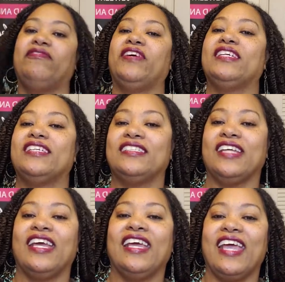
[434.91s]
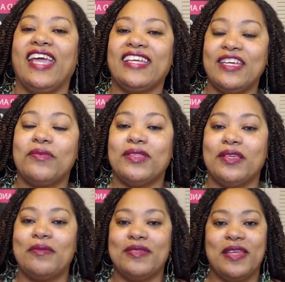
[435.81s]
fun, and get with
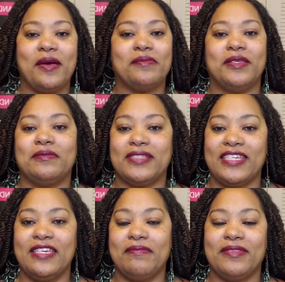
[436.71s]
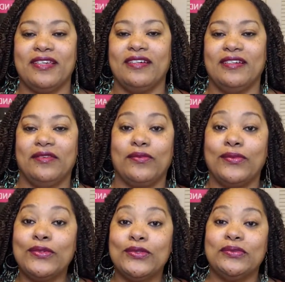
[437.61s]
them and help them to keep the
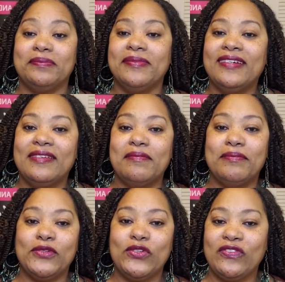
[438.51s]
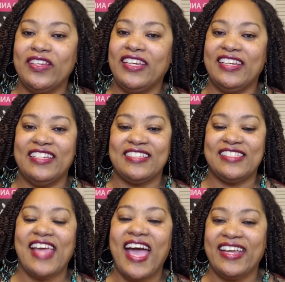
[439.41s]
room moving and
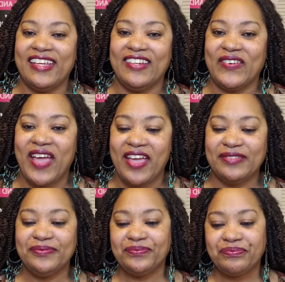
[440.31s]
exciting, okay?